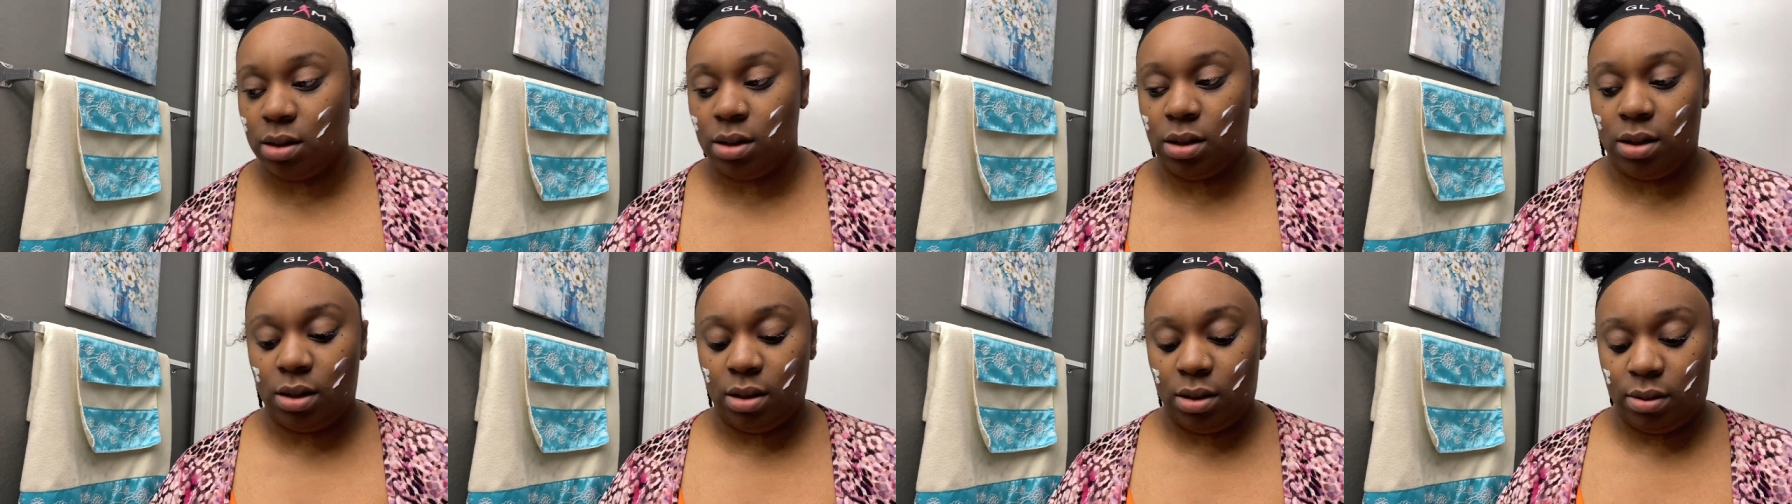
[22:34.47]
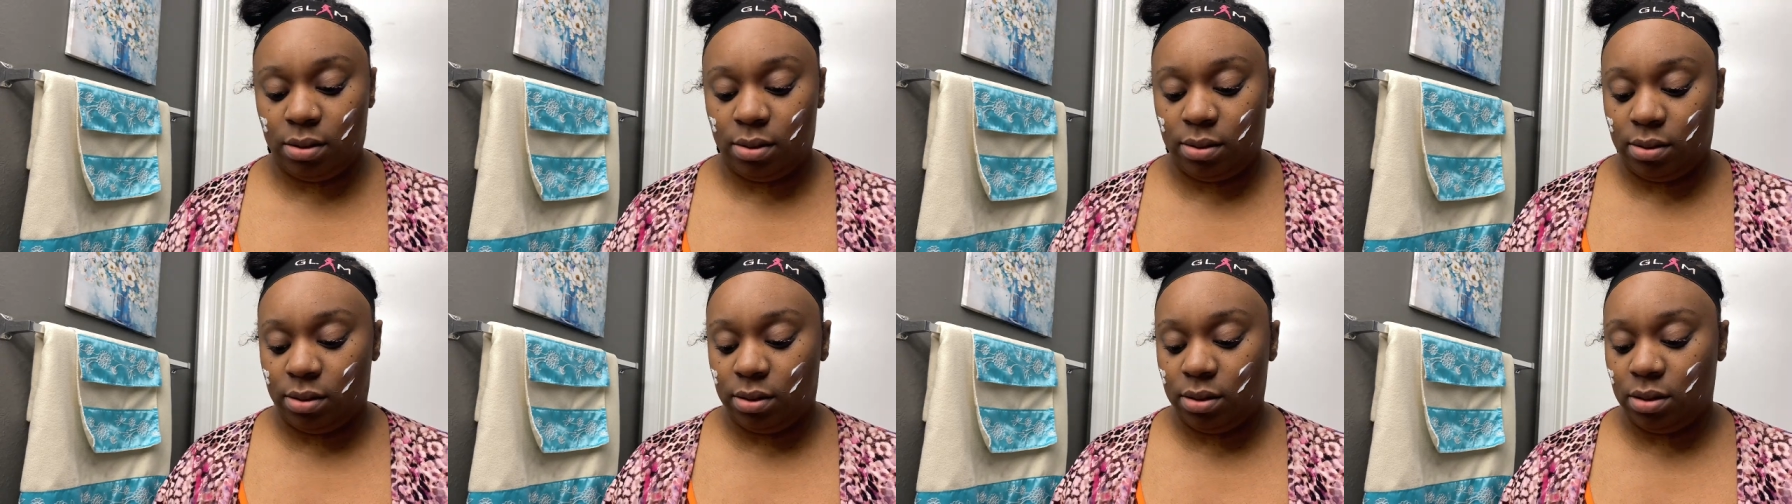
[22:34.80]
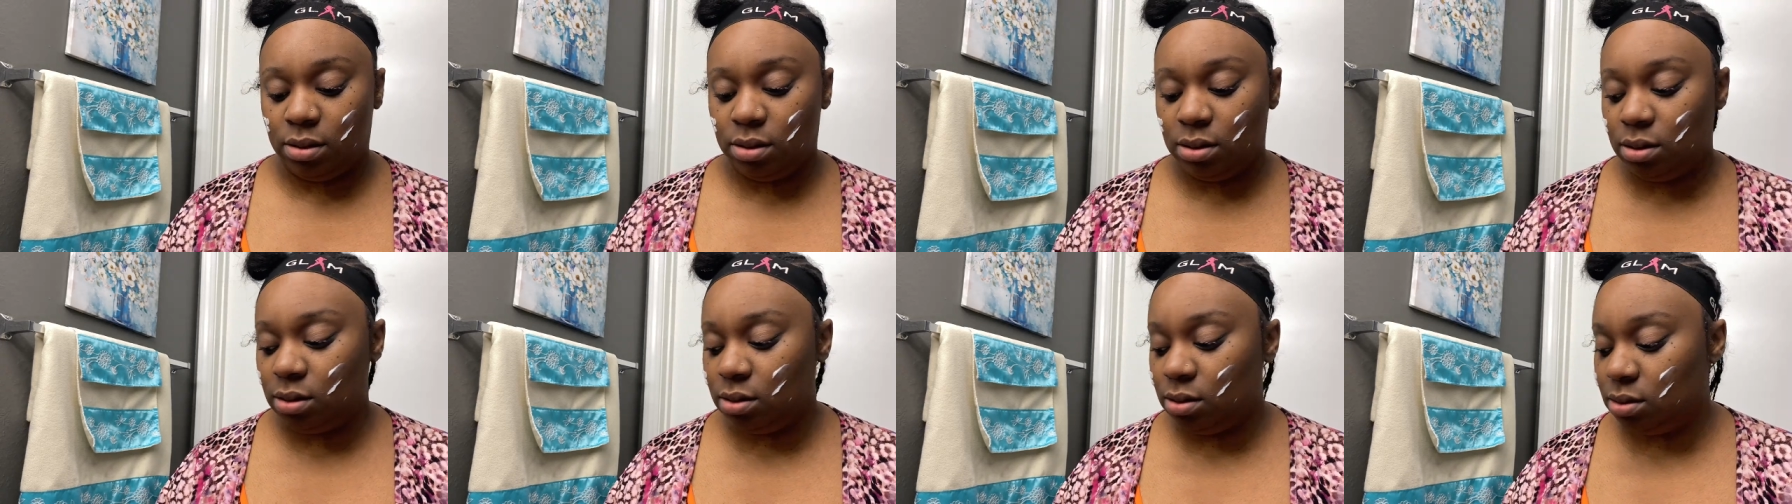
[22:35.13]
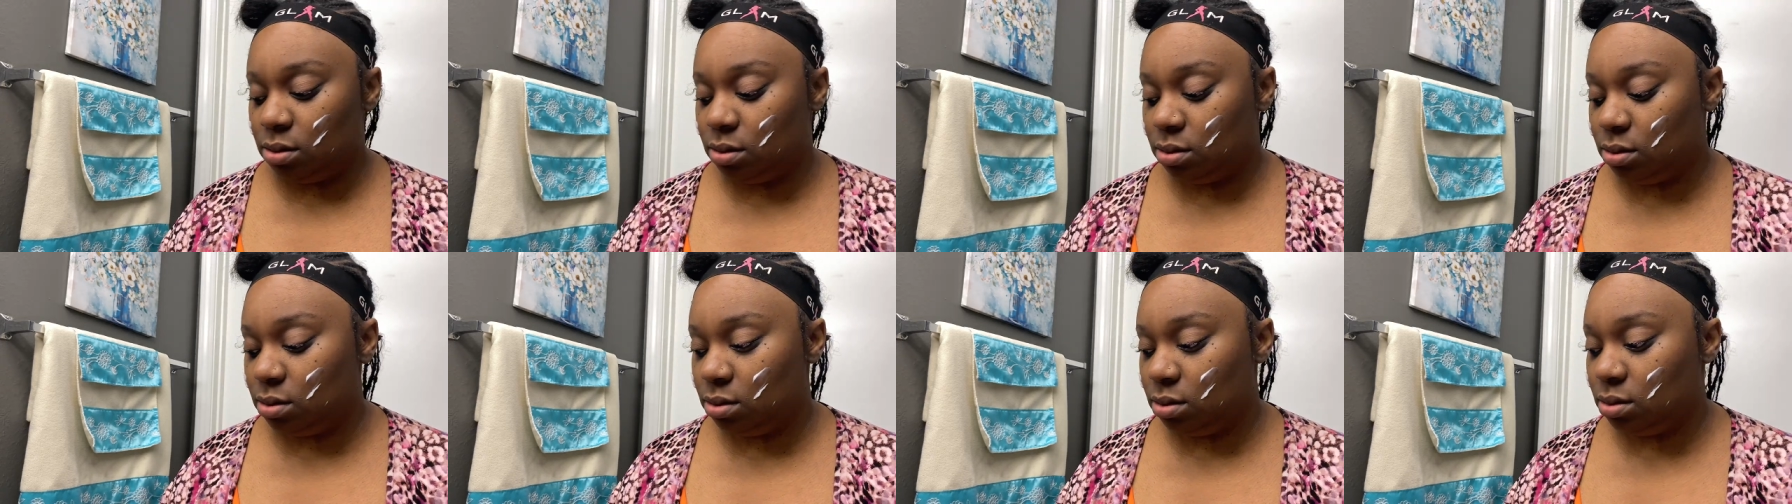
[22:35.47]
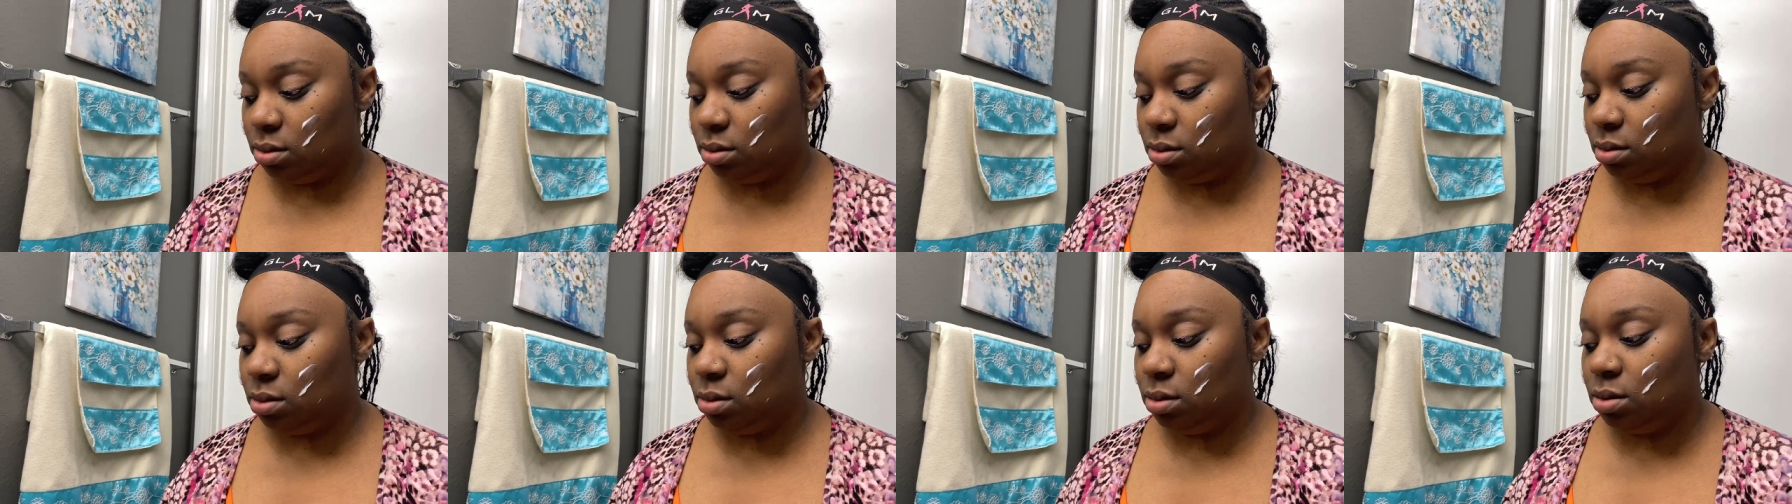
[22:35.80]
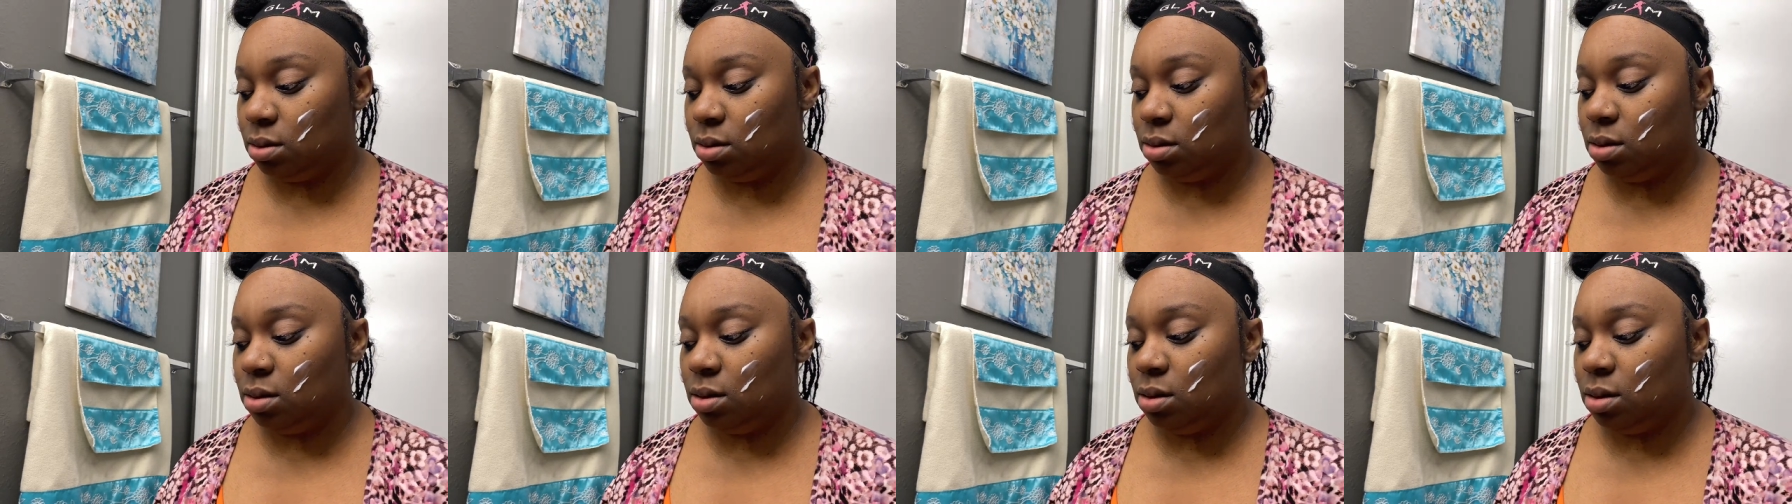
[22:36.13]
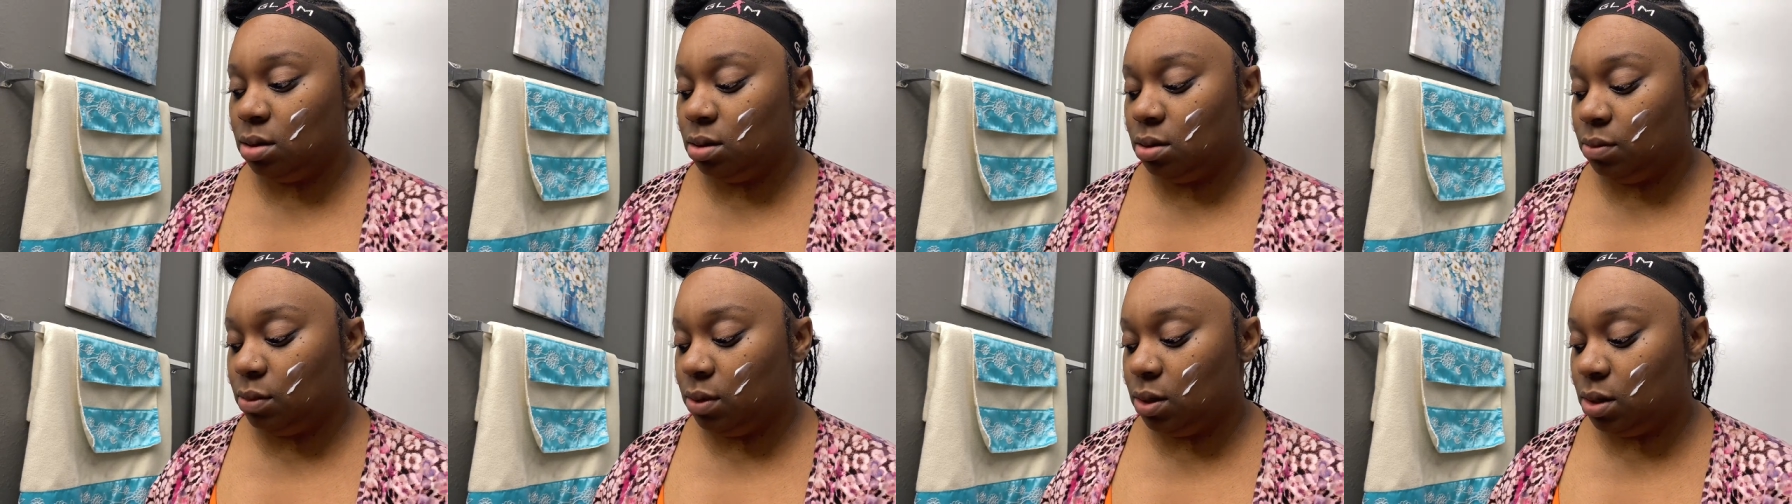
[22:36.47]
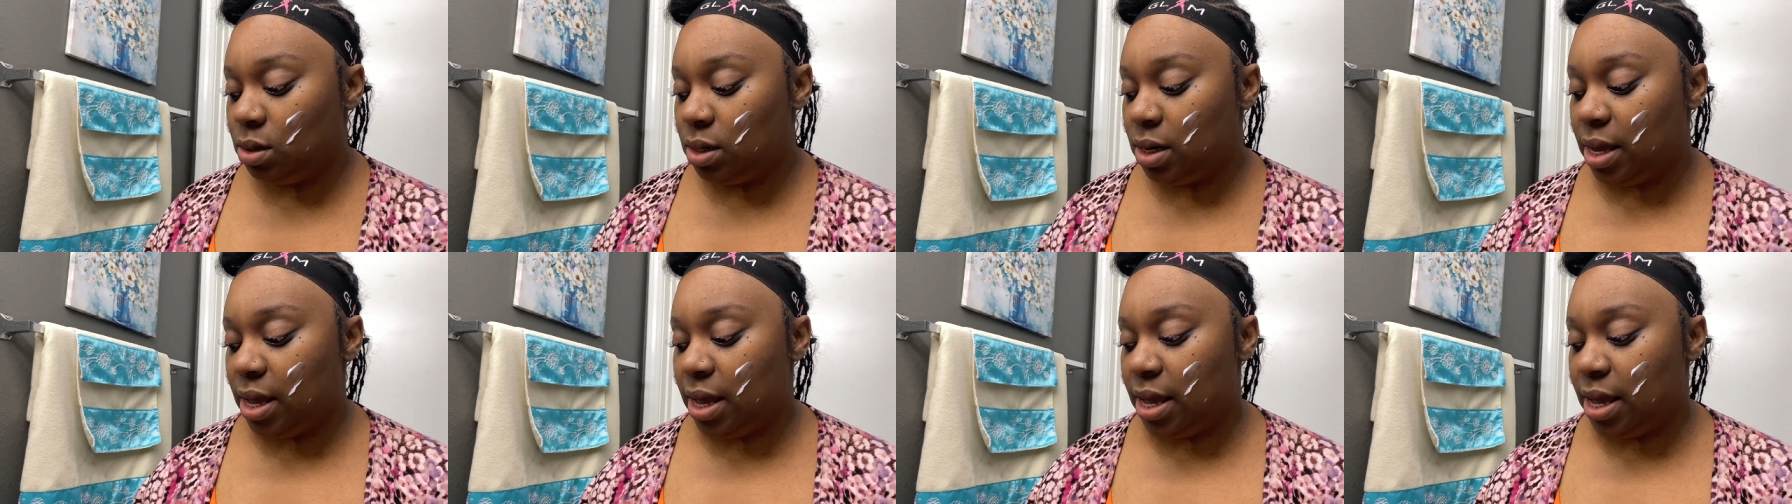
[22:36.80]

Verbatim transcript: And we're gonna